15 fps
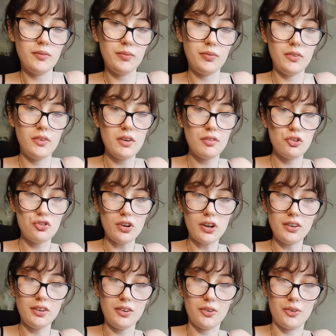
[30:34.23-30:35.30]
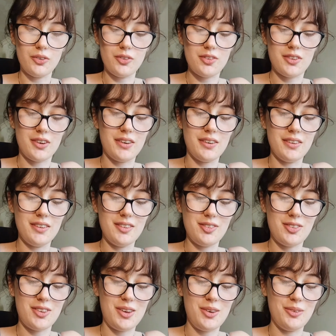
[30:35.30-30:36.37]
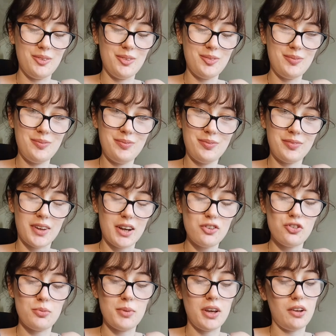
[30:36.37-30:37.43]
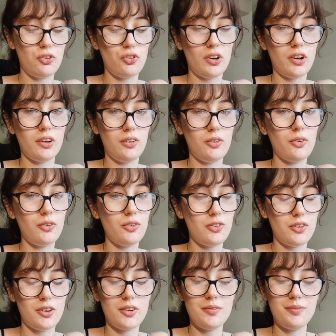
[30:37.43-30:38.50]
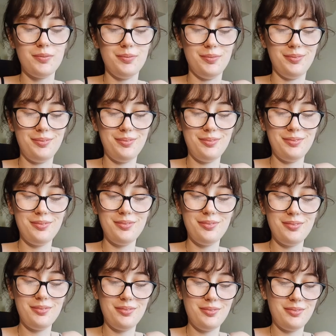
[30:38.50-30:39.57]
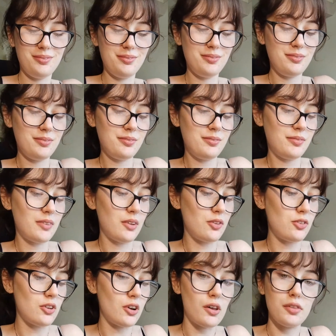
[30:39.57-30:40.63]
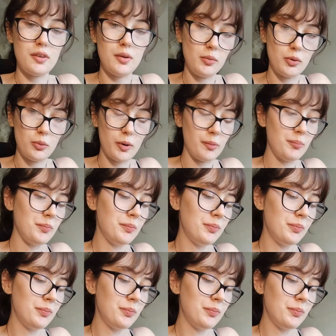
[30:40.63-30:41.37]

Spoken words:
You have a dragon called Star. That's cute. I should make a dragon called Star. A star themed one.